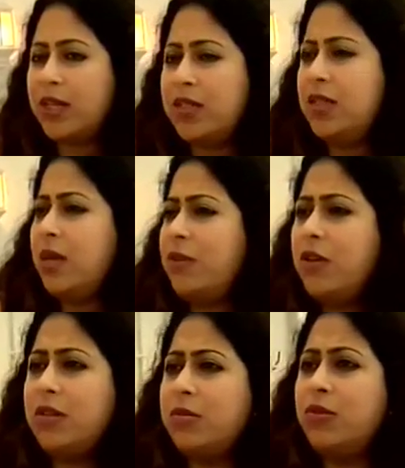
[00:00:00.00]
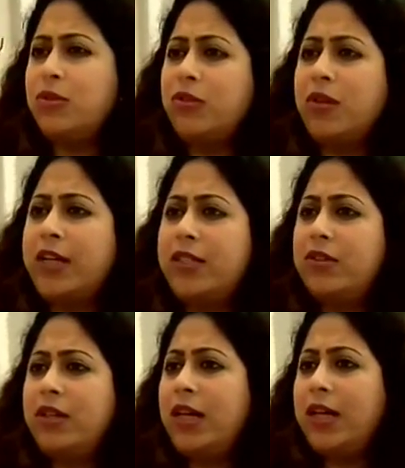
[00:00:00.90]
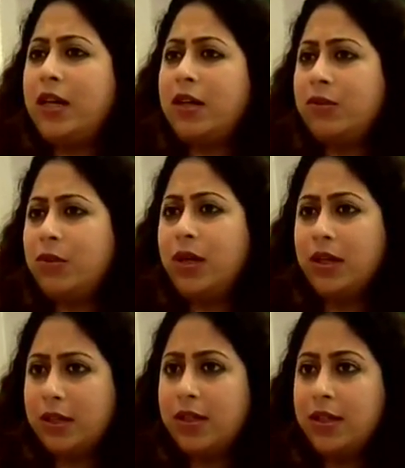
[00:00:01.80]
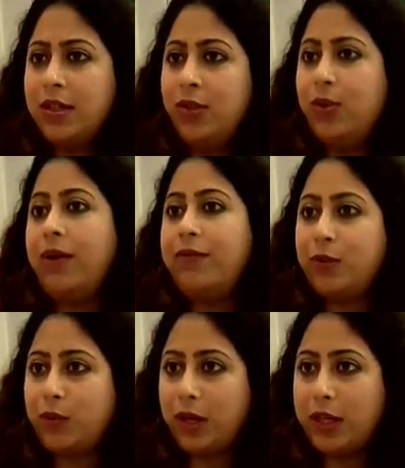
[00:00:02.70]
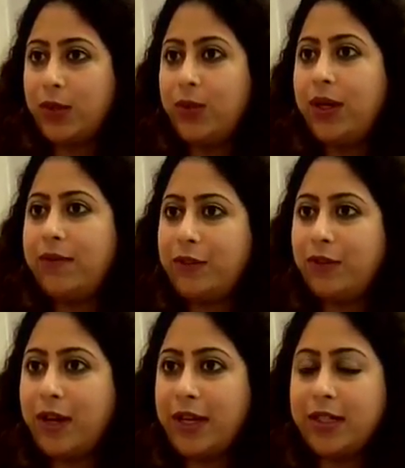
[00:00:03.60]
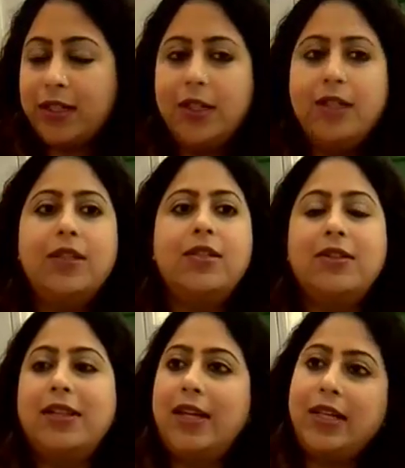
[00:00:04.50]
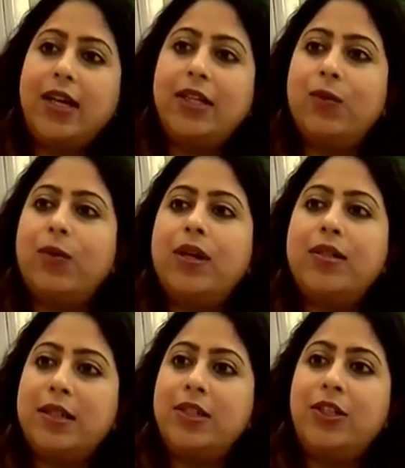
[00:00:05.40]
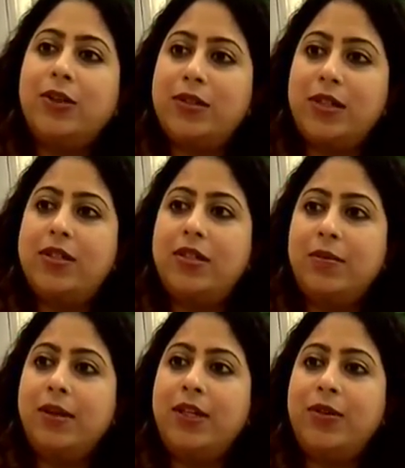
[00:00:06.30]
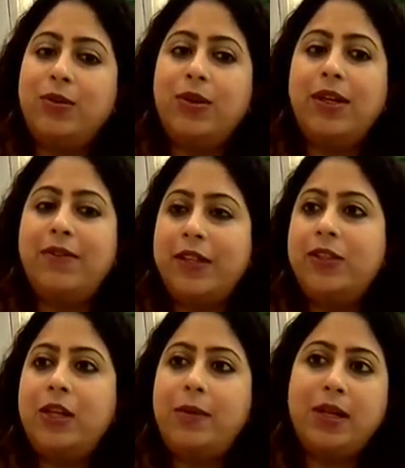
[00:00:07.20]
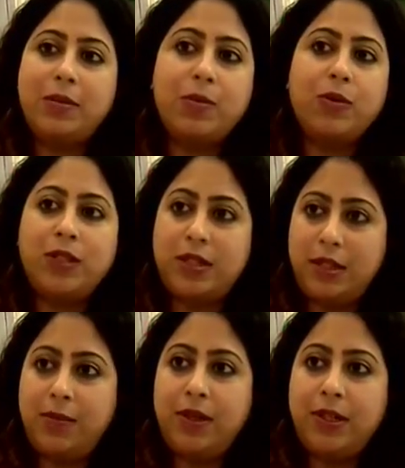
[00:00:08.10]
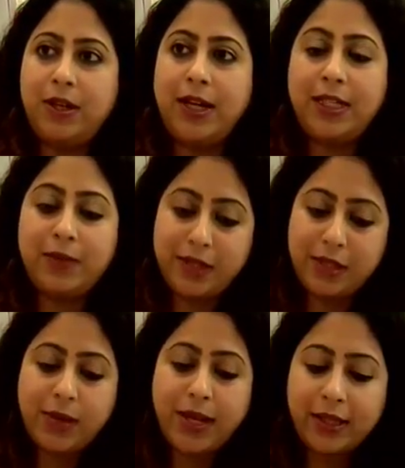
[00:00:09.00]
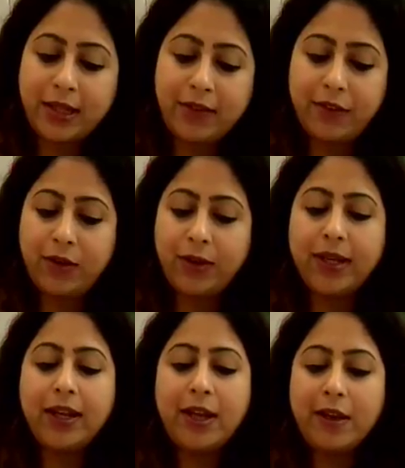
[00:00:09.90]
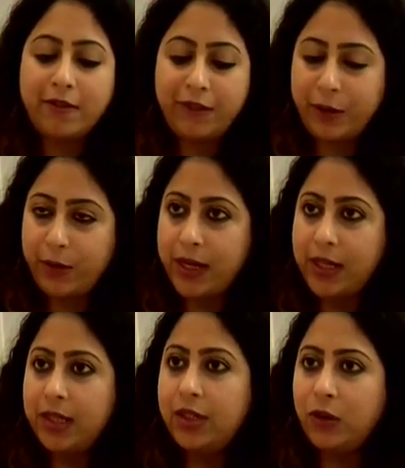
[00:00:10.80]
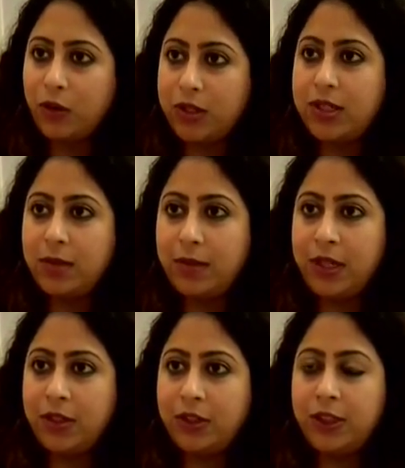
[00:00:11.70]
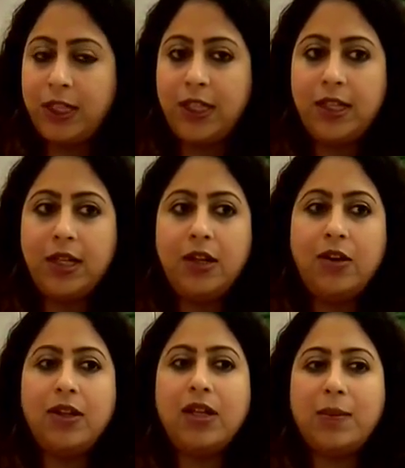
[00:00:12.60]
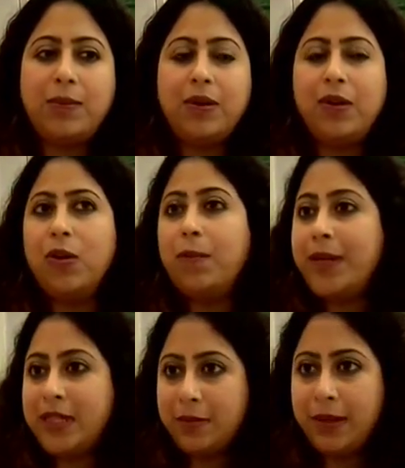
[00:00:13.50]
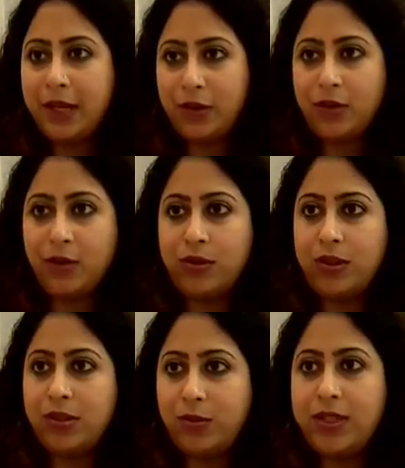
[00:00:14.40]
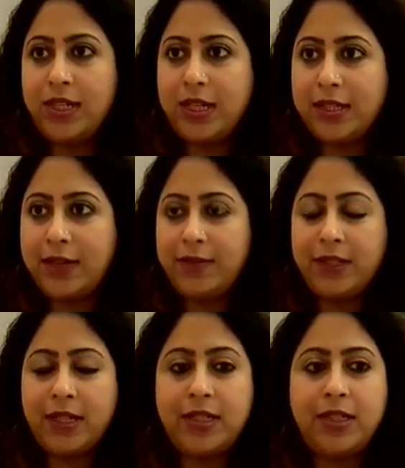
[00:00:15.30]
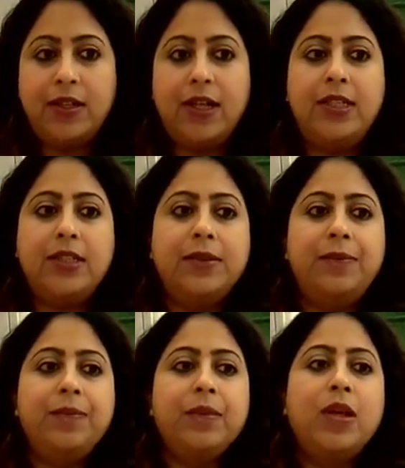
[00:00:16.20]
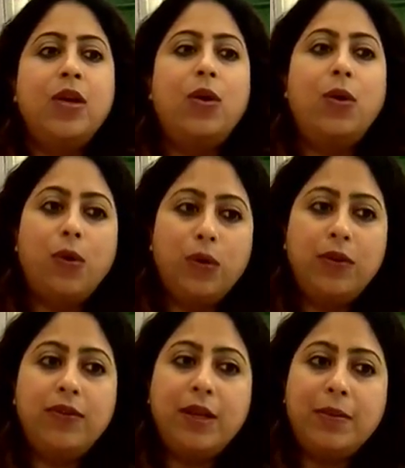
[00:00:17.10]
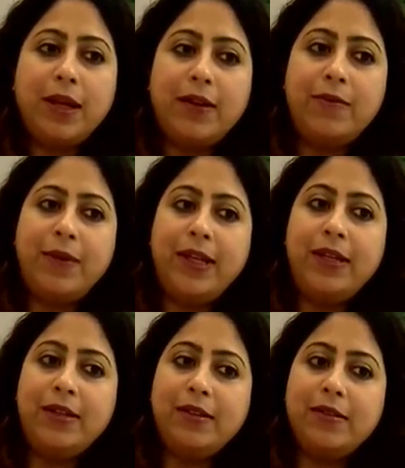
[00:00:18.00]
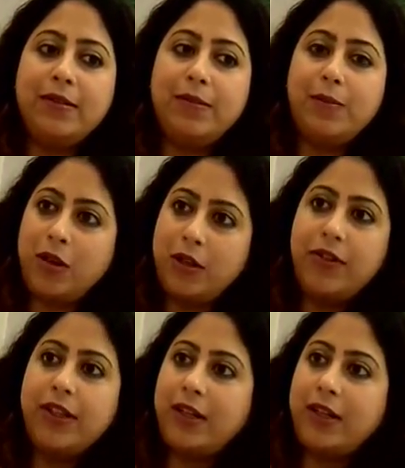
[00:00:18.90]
day and say, I'm not in the mood to write today, I can't work. You have to work, you have to write. So that kind of works into your system and you eventually become a more disciplined writer, which is why I think if you look at Fay Weldon or Salman Rushdie, or, cup, uh, or Peter Mayle who wrote, uh, who is another advertising writer, all of them have been prolific